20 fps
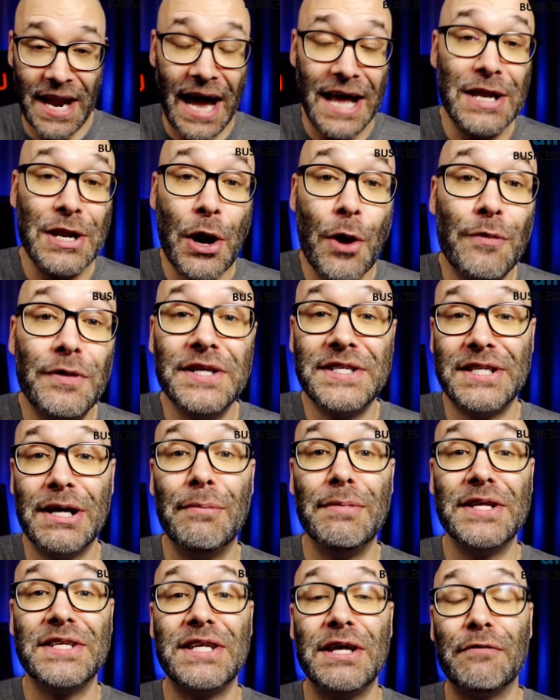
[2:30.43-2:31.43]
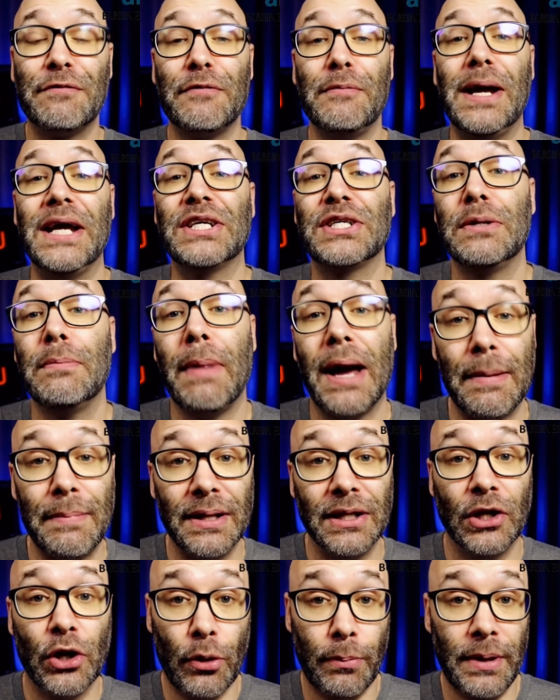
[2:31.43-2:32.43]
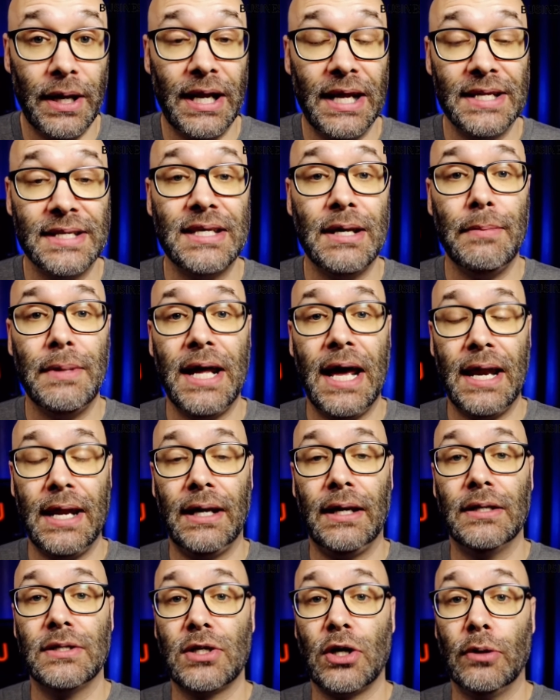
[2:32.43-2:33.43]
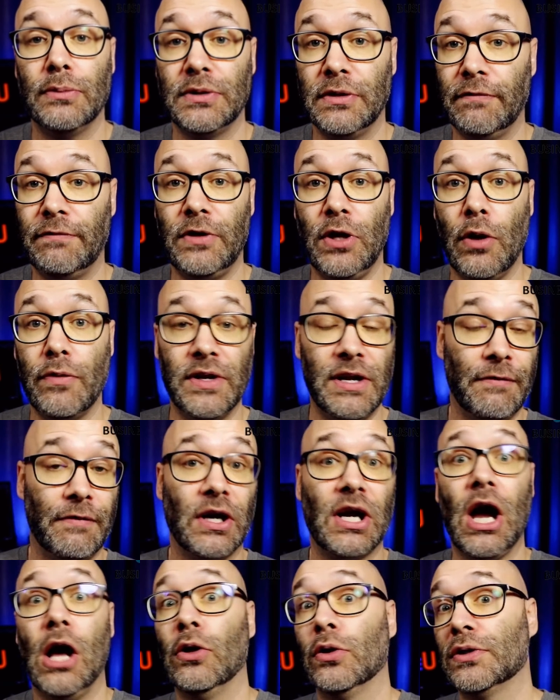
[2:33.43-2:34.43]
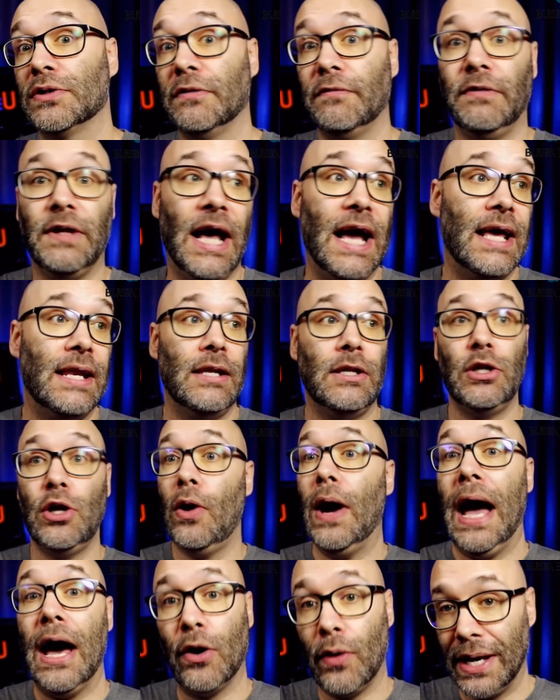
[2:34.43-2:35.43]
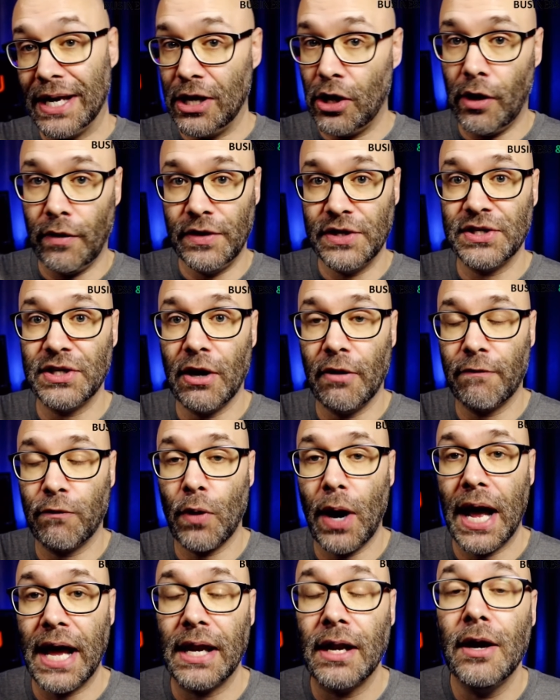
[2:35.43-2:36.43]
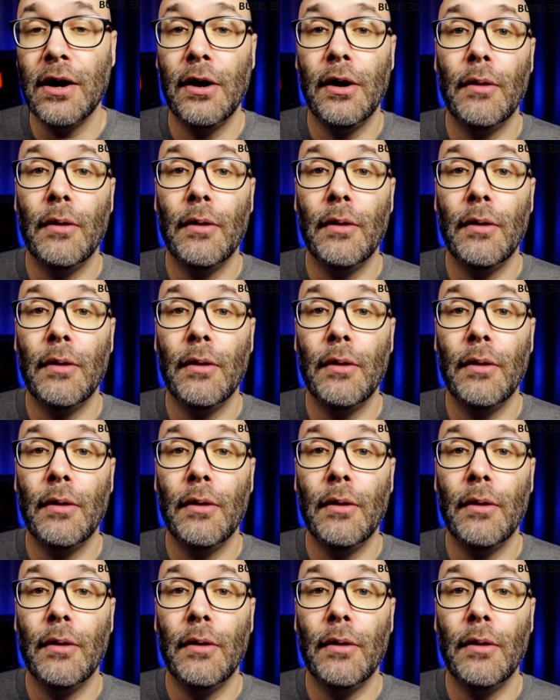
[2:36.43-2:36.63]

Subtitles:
I know that some of this information might be a little bit intimidating in terms of, the different colors of light and, how do I get all this stuff right?